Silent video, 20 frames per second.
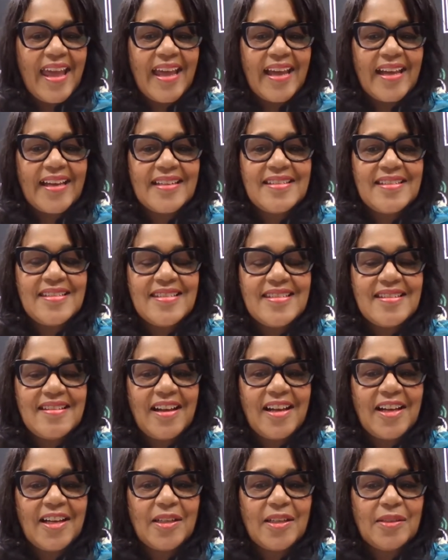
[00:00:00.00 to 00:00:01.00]
and
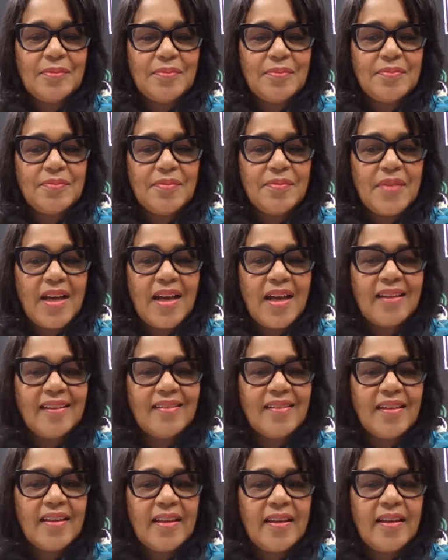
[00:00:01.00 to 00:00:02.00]
um,
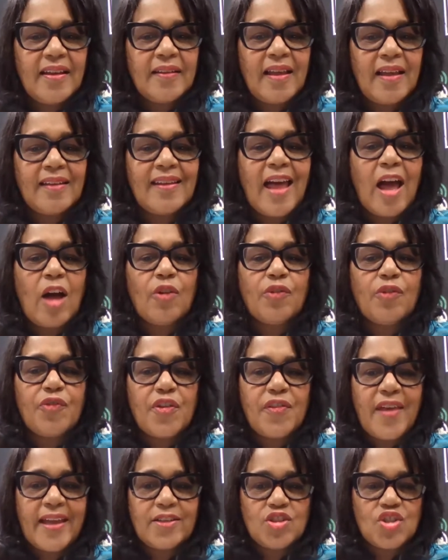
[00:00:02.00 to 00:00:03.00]
al- allow
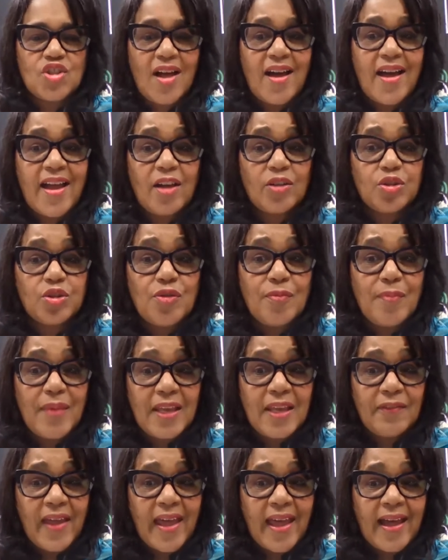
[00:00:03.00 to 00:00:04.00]
for that child who
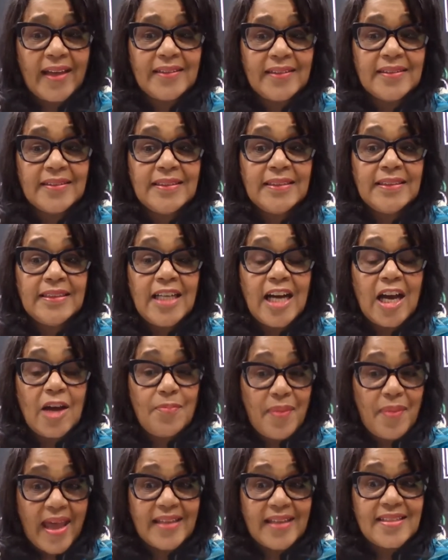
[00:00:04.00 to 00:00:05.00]
may have had
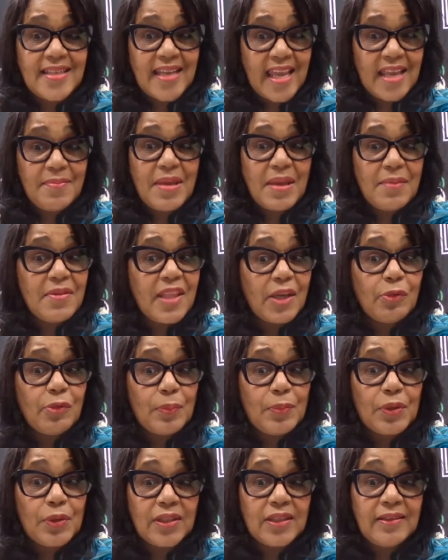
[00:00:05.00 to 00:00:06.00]
a bad day. Maybe they
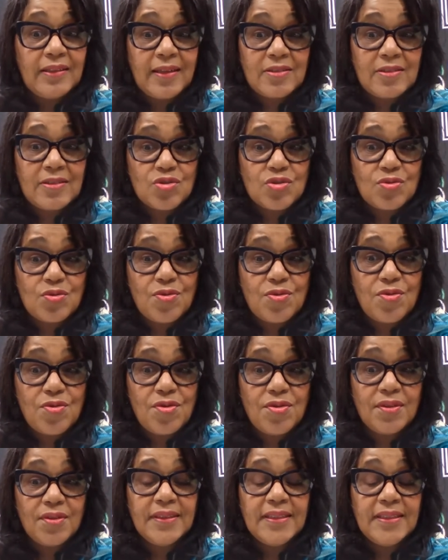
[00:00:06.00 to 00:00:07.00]
were bullied at
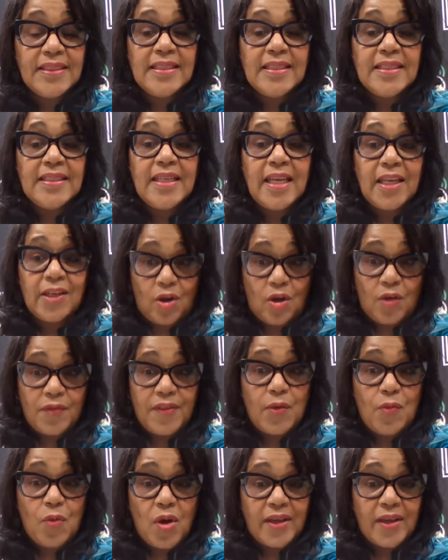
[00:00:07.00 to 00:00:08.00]
school and all
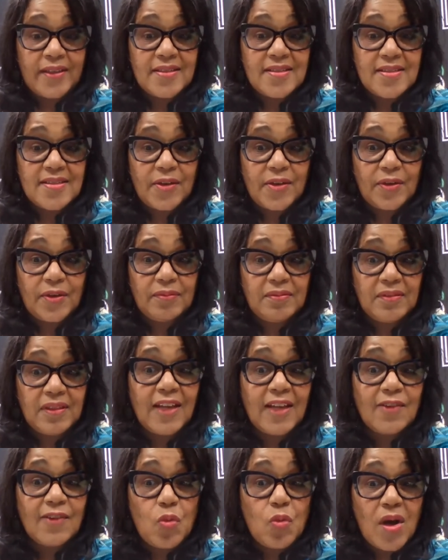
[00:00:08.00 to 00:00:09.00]
they want is their
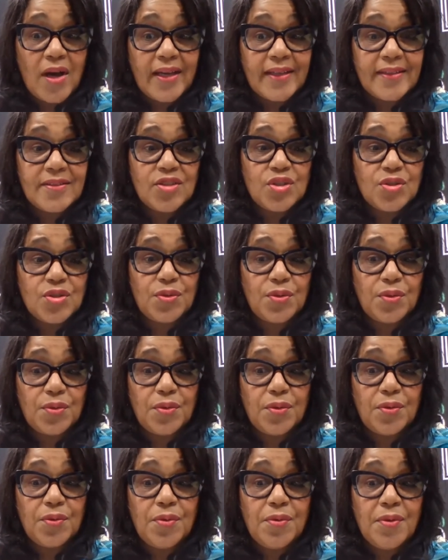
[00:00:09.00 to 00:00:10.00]
loved one
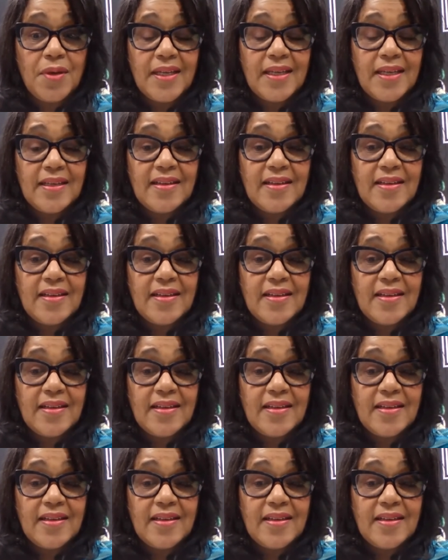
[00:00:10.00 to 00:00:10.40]
to